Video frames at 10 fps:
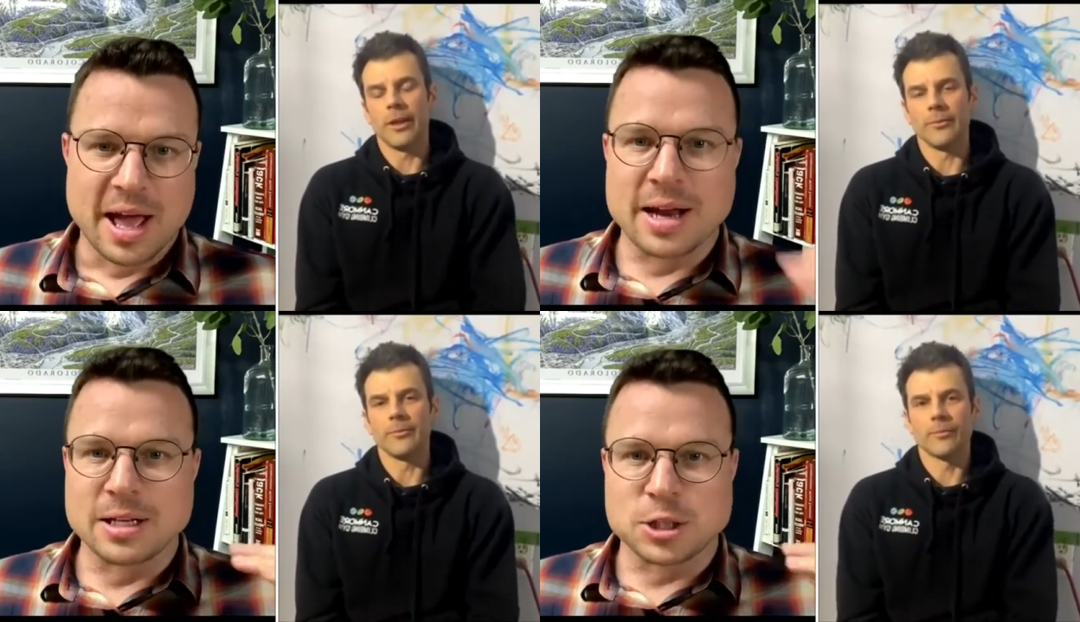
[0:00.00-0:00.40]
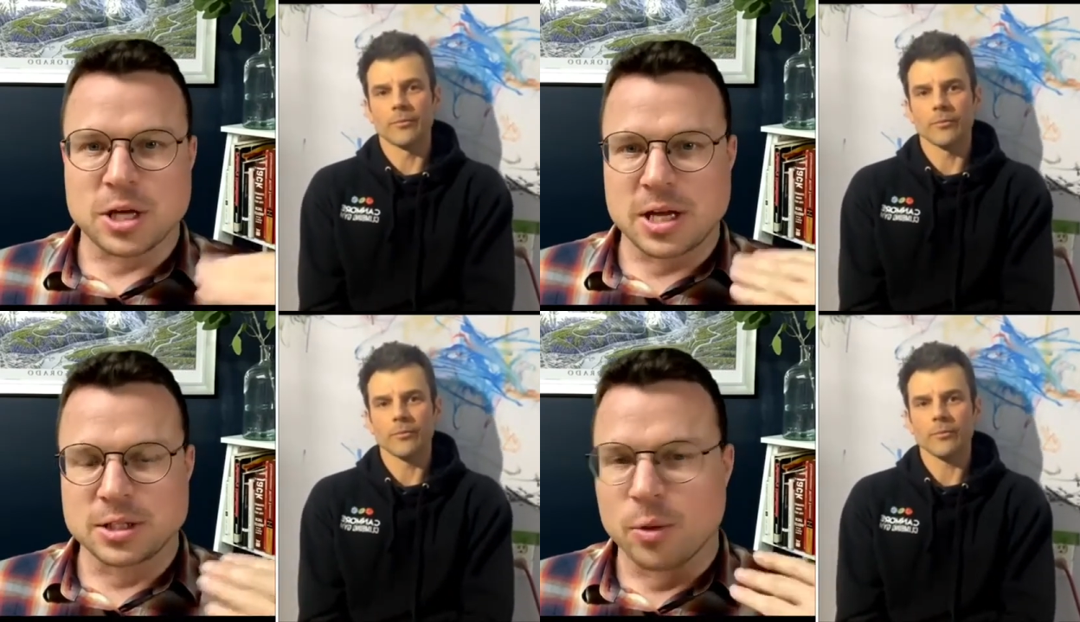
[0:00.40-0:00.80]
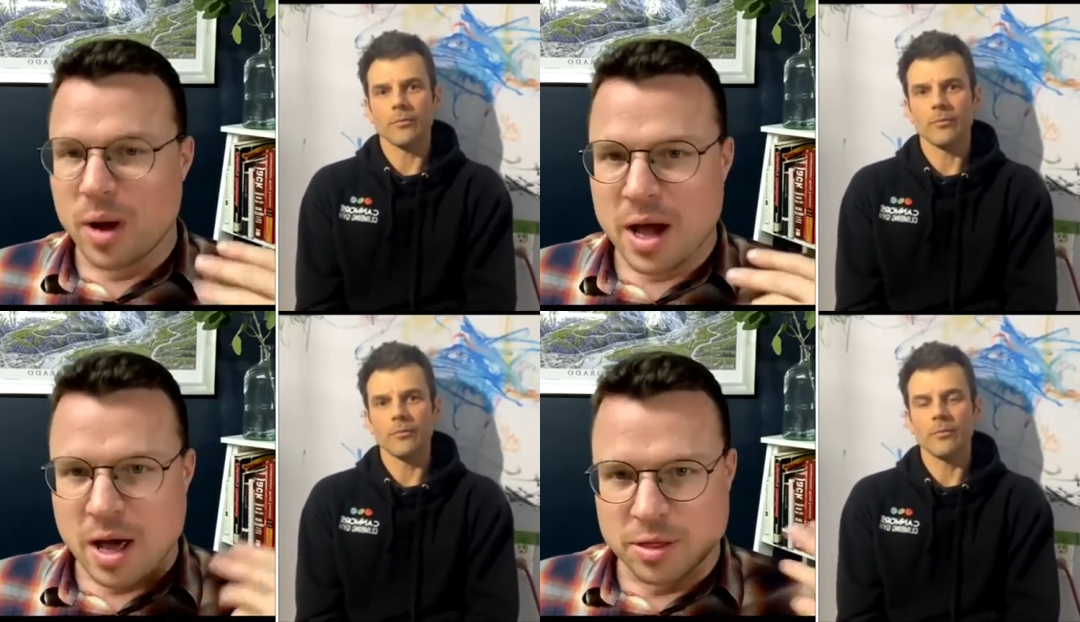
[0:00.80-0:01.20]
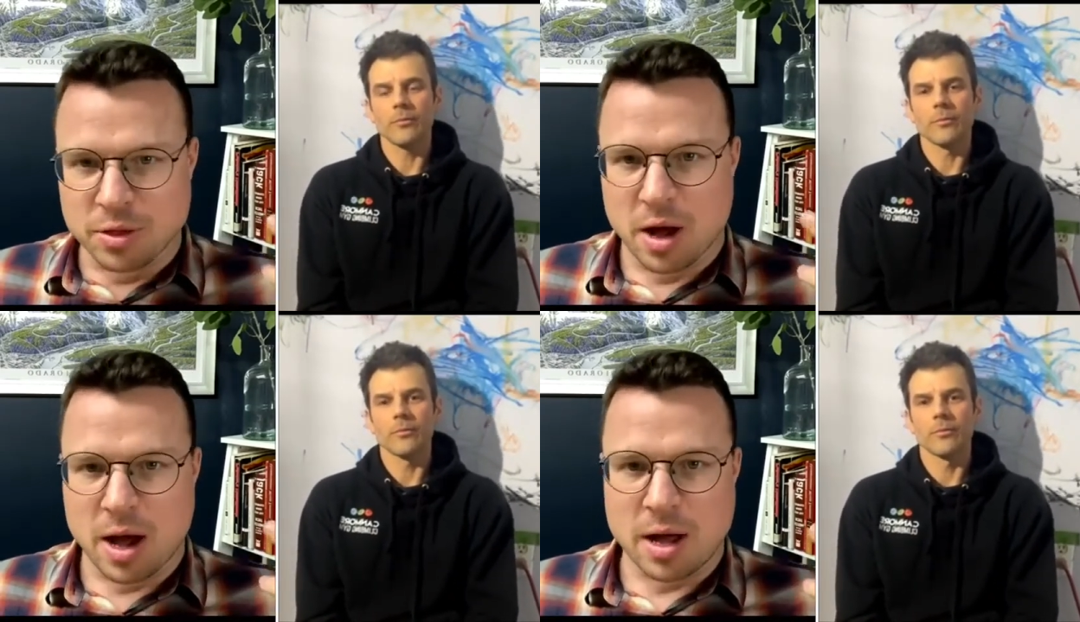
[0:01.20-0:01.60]
Speaker 1: And it changed the way I
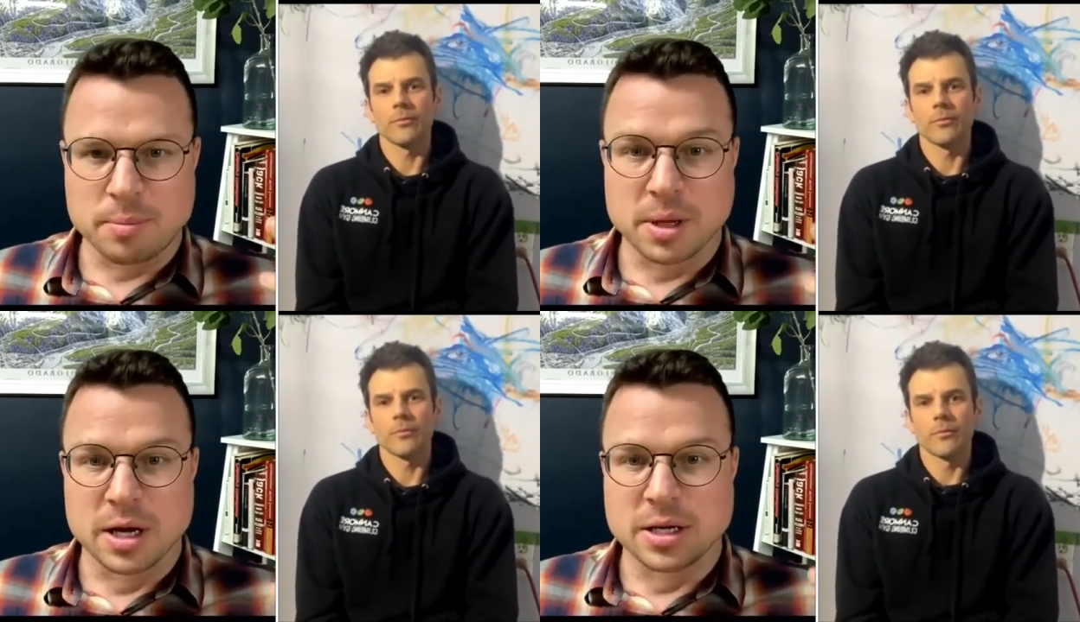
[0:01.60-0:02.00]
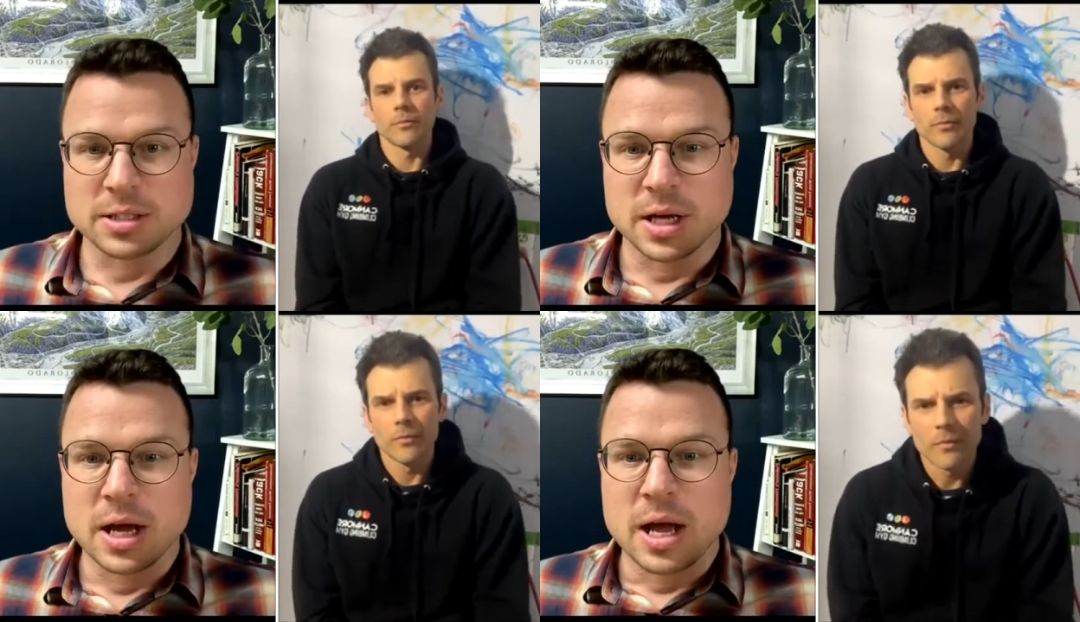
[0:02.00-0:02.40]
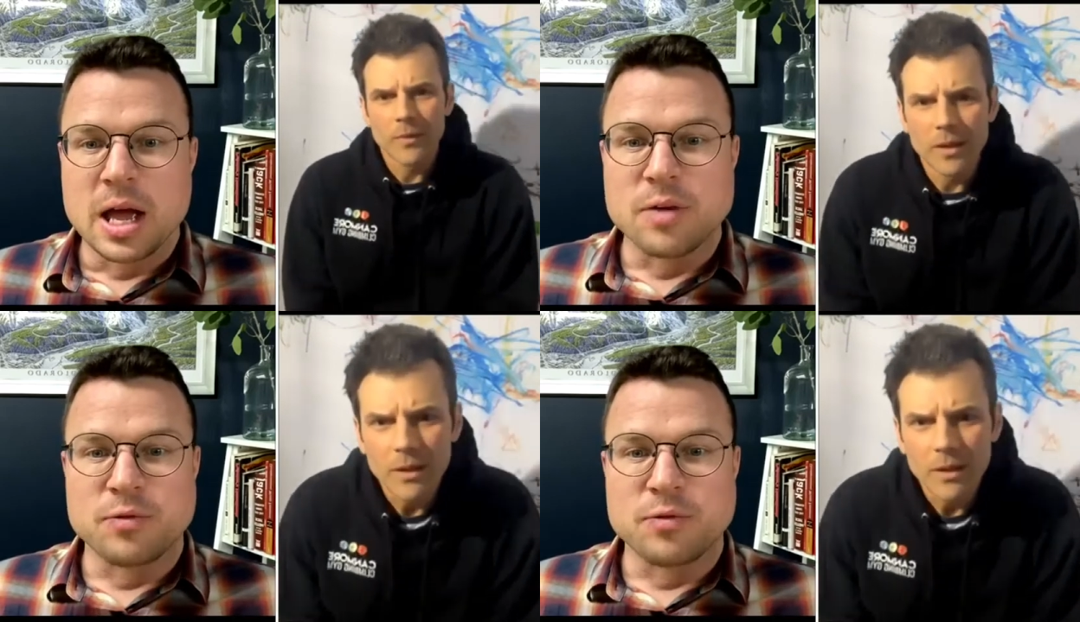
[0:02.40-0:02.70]
thought because if